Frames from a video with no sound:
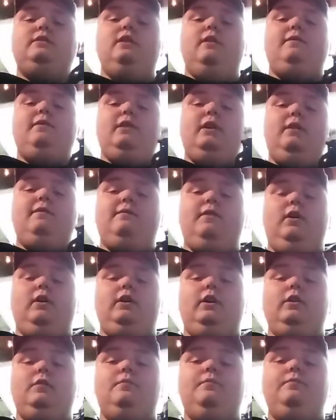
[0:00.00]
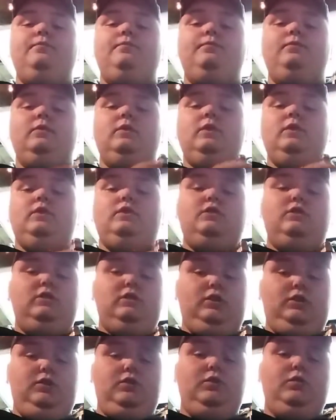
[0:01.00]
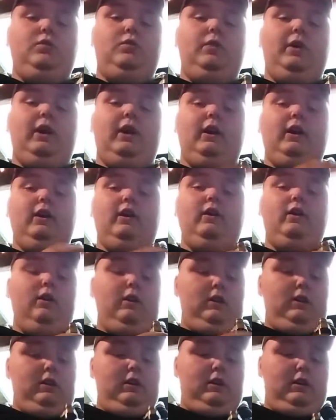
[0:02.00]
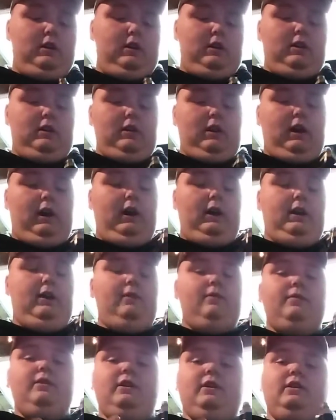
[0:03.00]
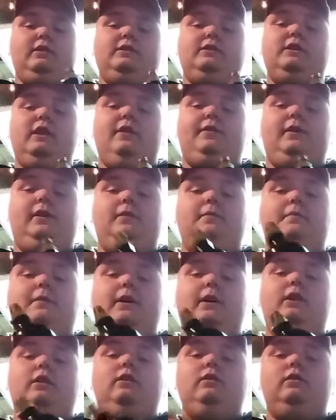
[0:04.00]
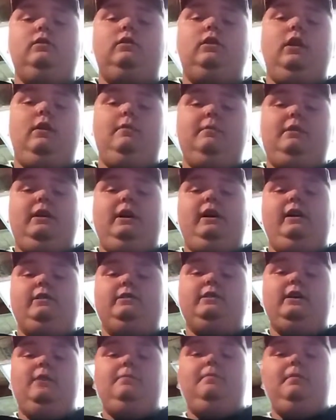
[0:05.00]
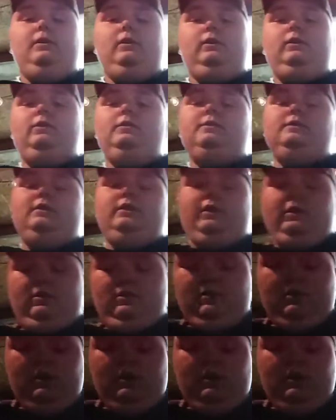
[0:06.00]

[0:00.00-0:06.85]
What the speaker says: over that volume to where there's nothing but carbon dioxide particles in here.